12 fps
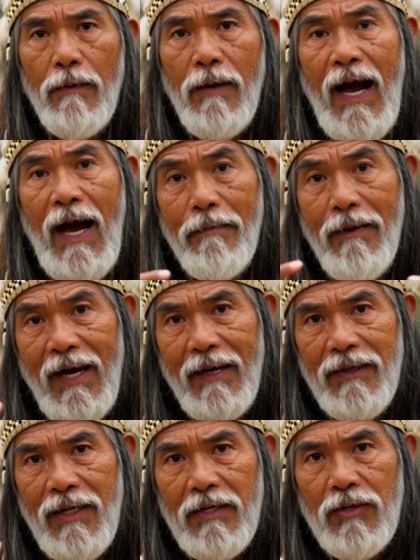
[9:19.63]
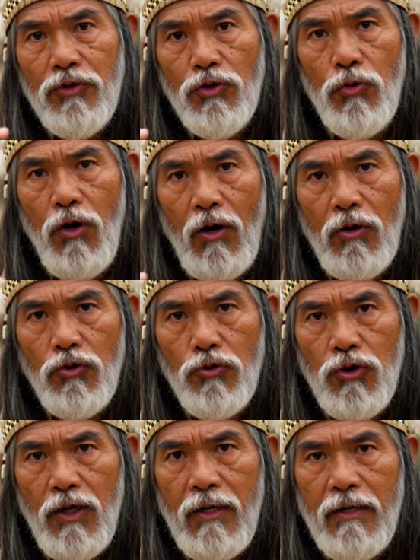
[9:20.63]
add back the noise from the
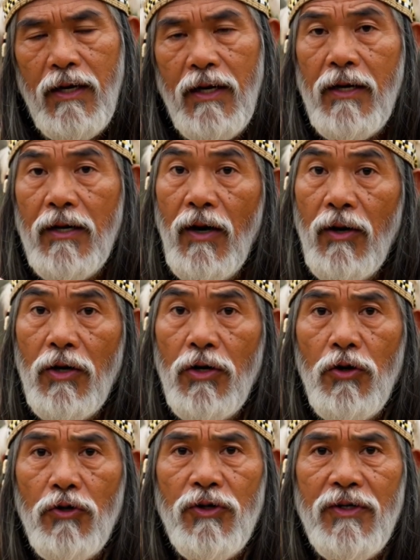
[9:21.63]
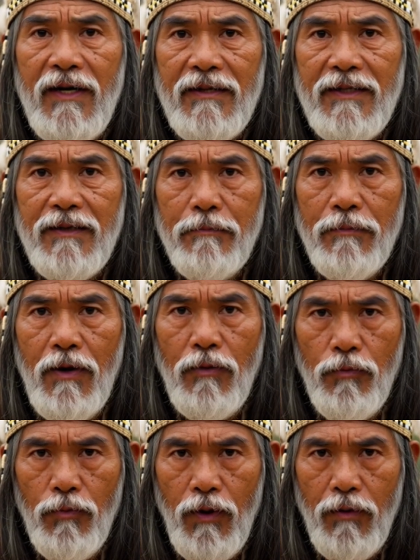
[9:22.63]
logs, and the calendar's drift becomes the problem.